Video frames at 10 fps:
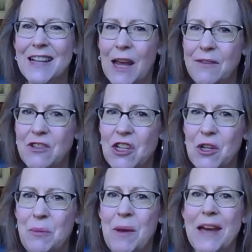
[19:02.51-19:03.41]
life she
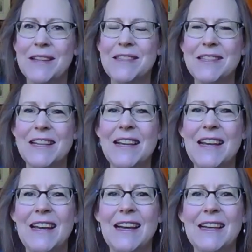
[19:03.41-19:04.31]
knew best.
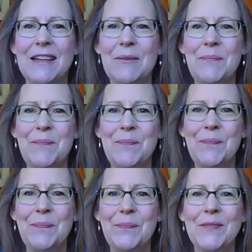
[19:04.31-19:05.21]

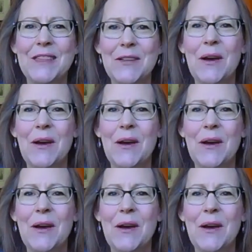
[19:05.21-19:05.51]
So